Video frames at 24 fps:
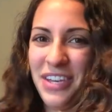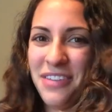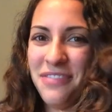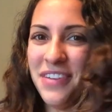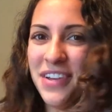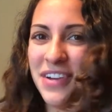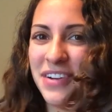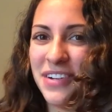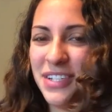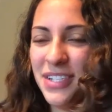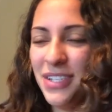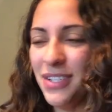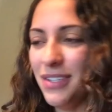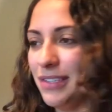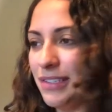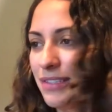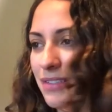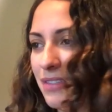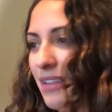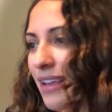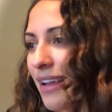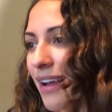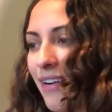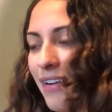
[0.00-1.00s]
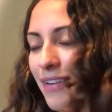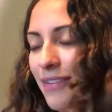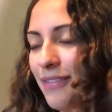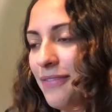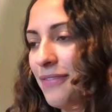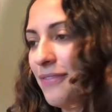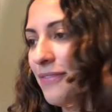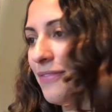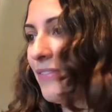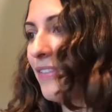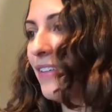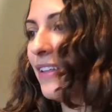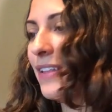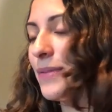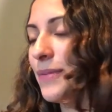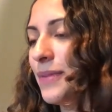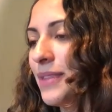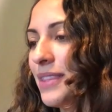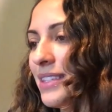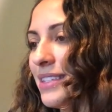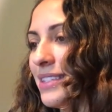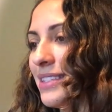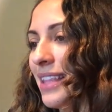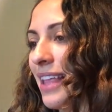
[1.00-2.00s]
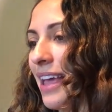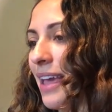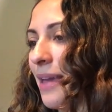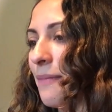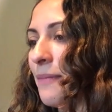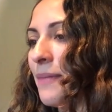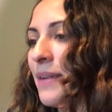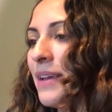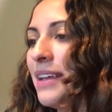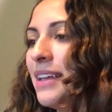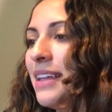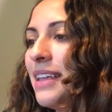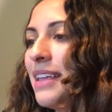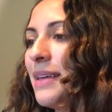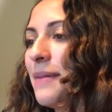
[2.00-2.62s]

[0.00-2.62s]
my fingers just are filled with slime.